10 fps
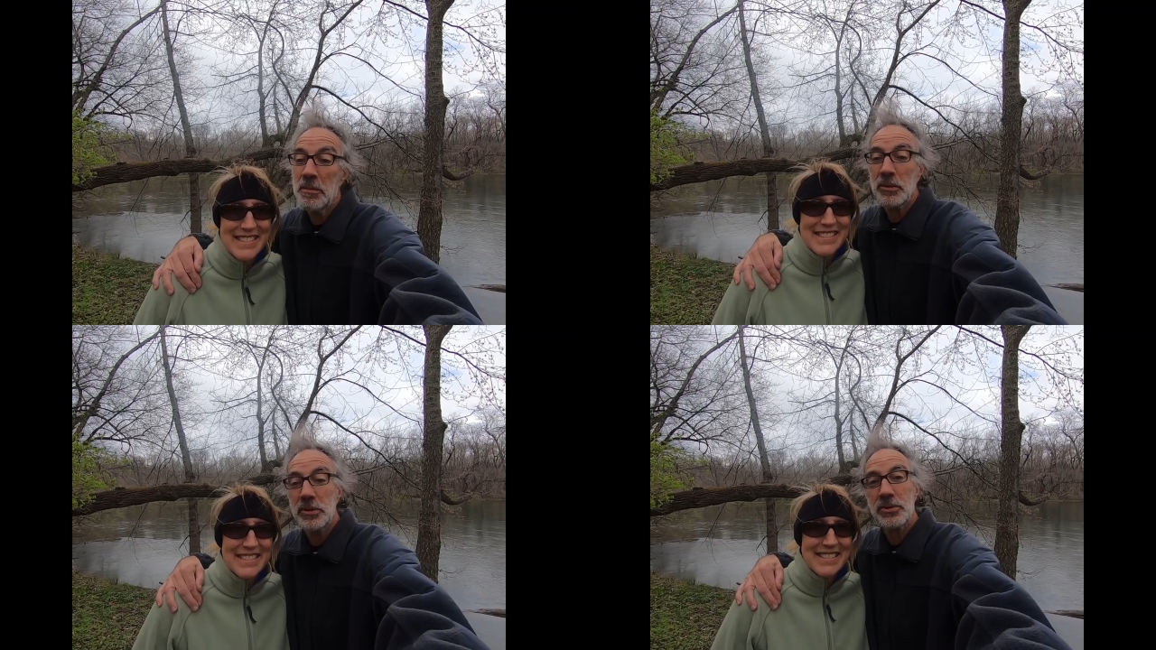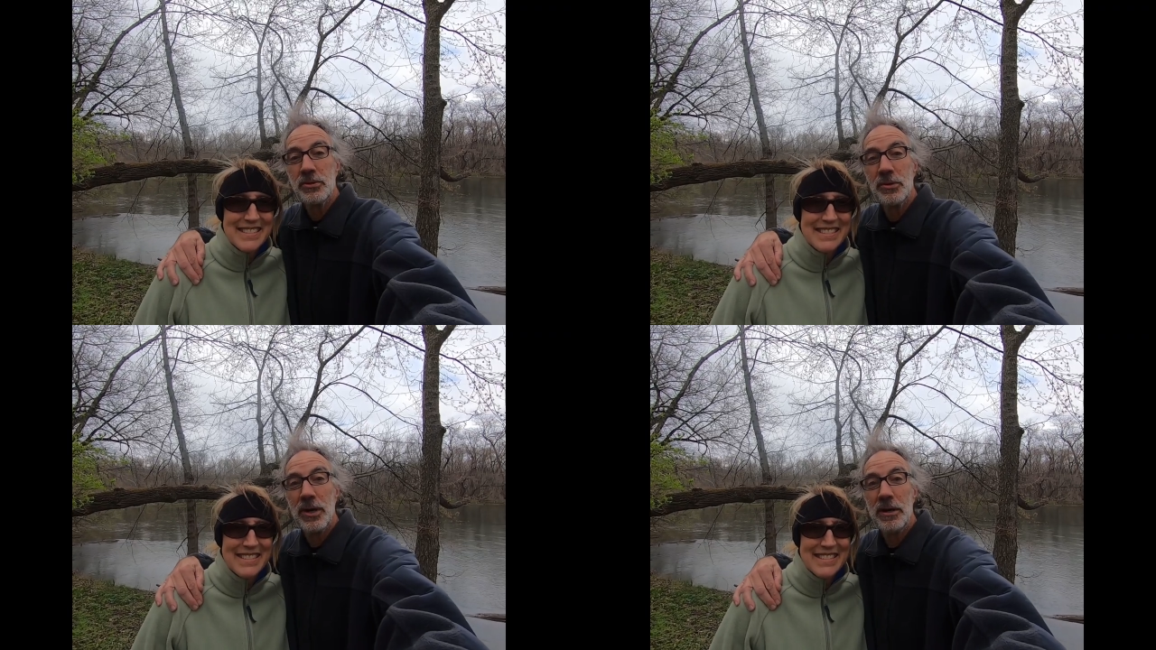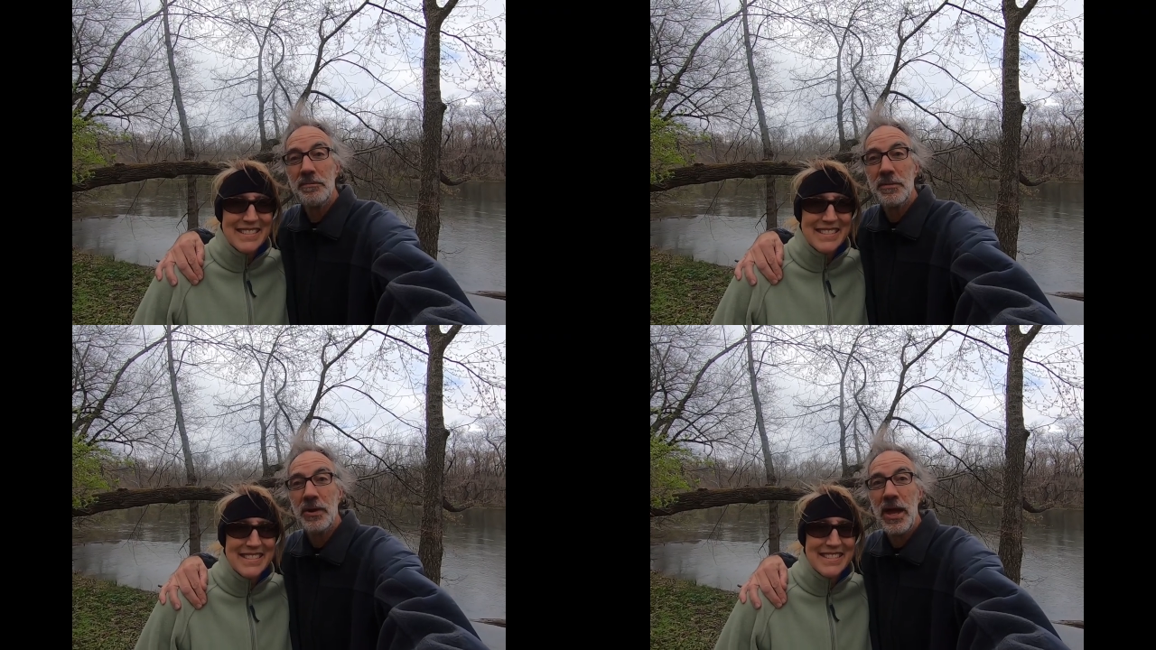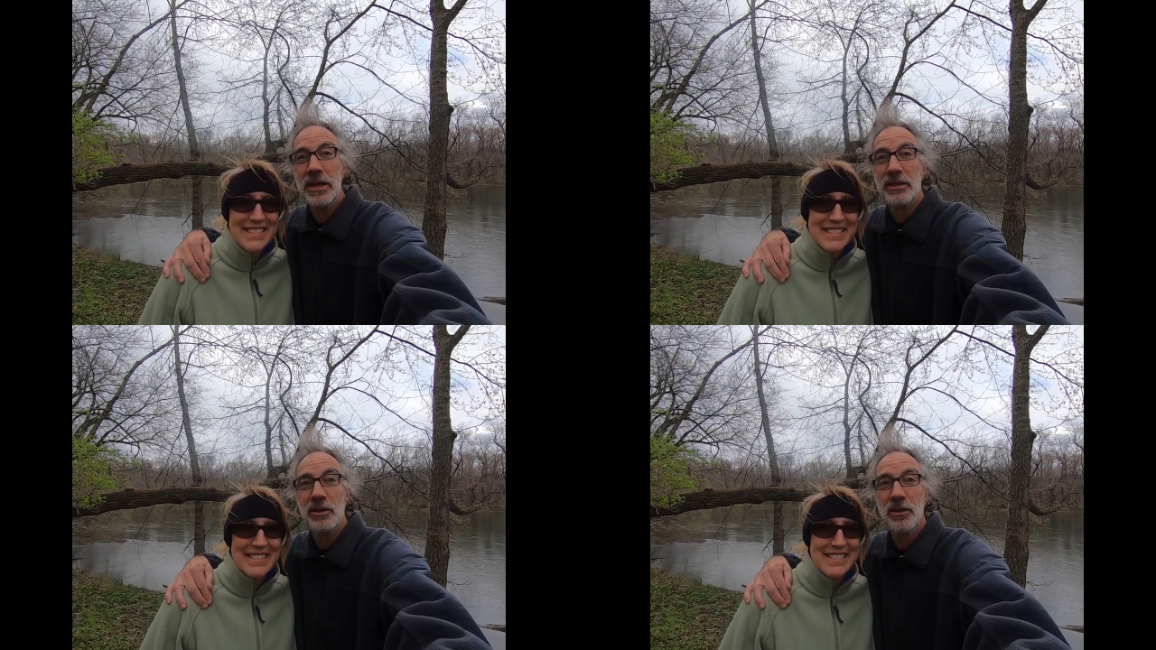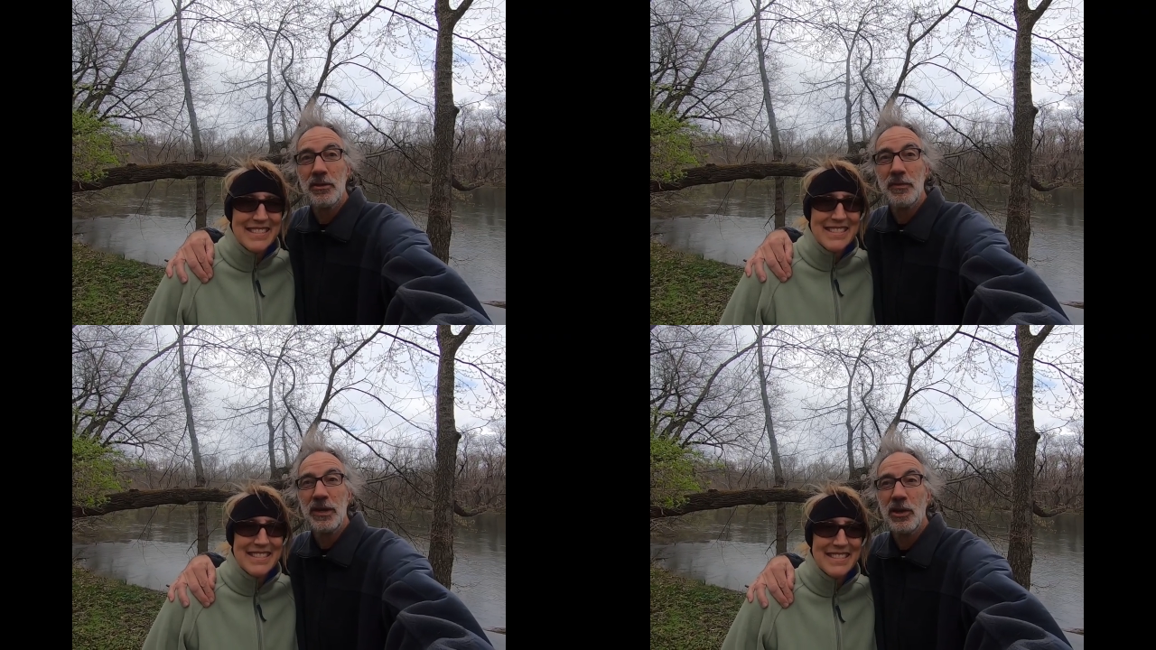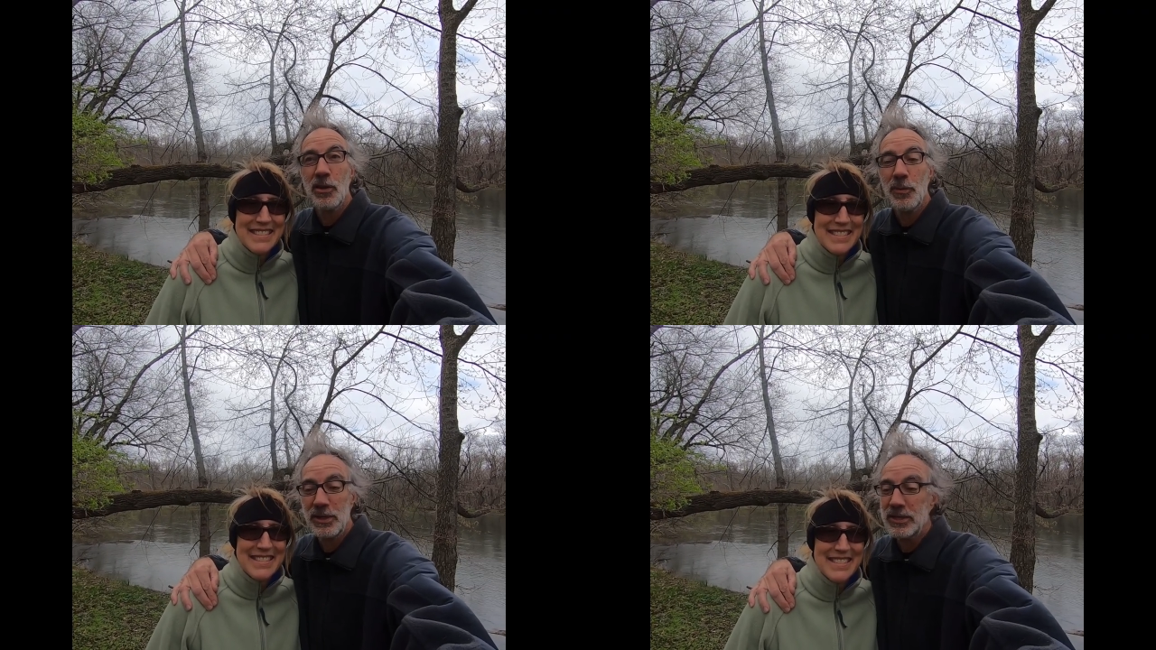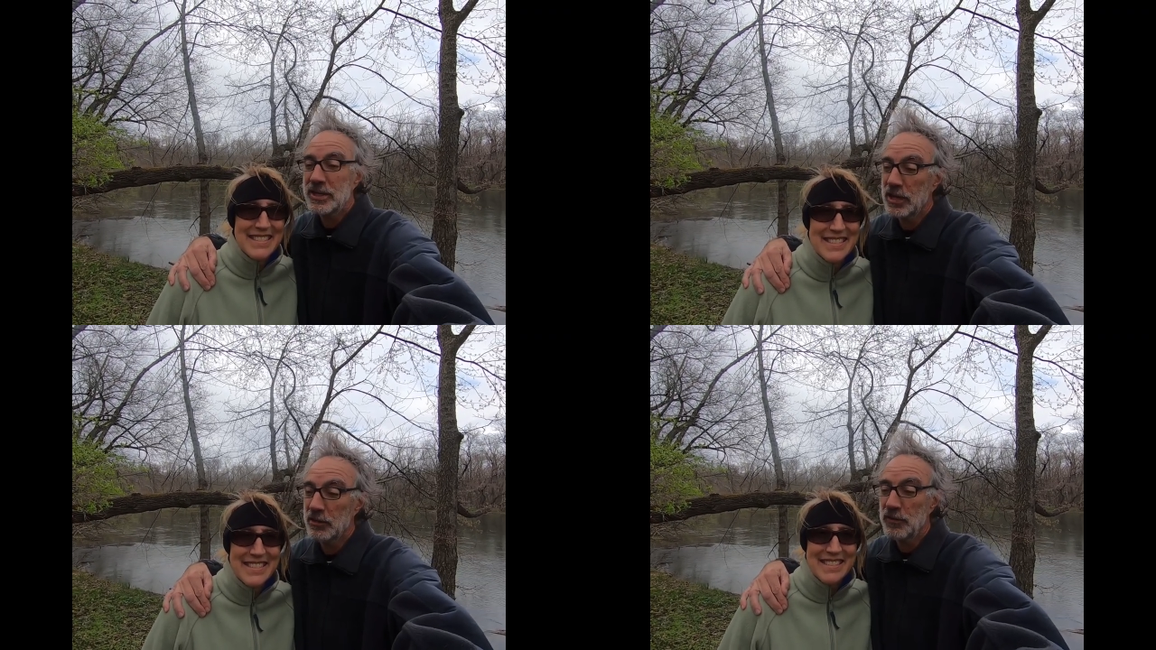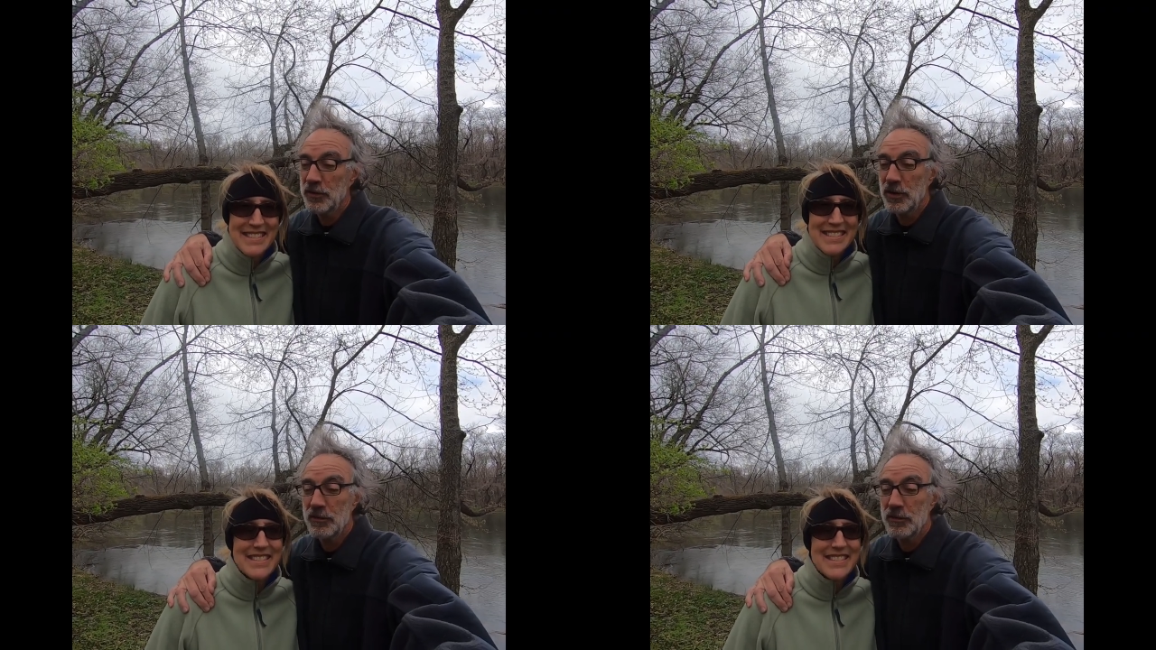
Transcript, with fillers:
Speaker 1: I'm going to um, edit the video that we did take of,